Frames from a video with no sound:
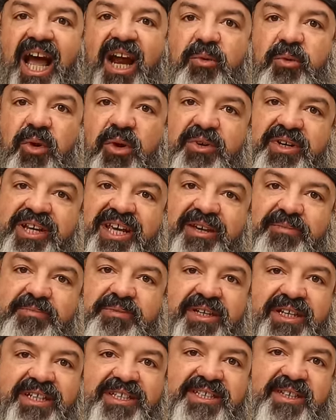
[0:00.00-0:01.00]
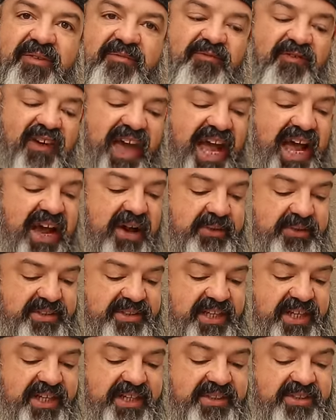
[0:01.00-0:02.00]
I wrote him some
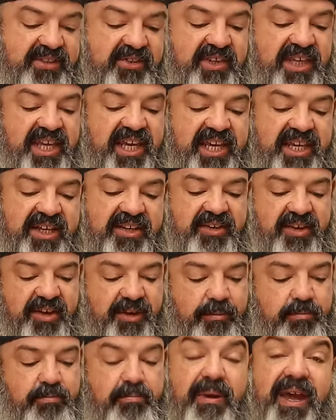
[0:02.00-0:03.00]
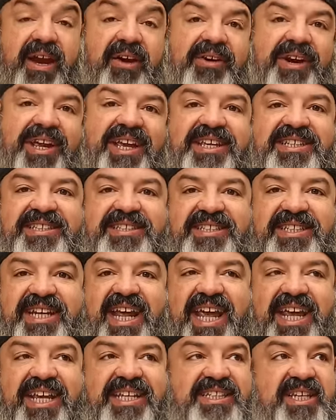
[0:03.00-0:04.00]
vows so that he can marry his
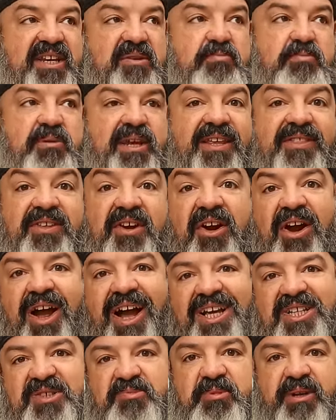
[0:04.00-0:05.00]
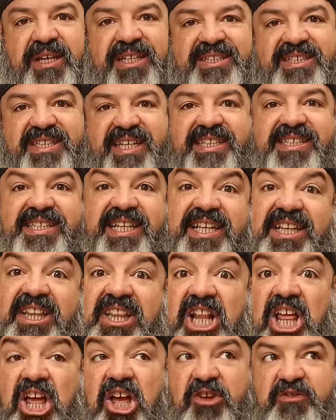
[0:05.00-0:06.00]
snakes and be their husband since he
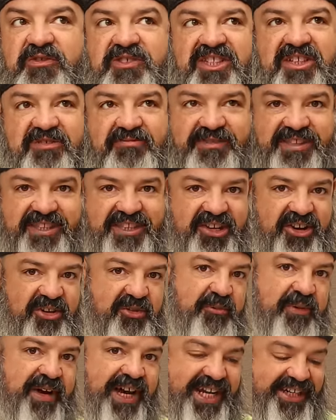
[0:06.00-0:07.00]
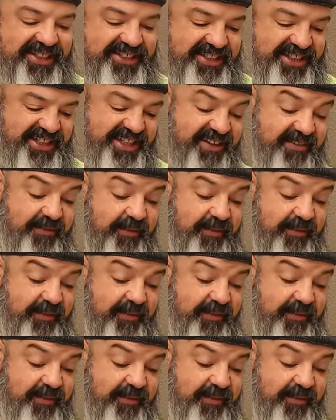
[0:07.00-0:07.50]
loves them so much.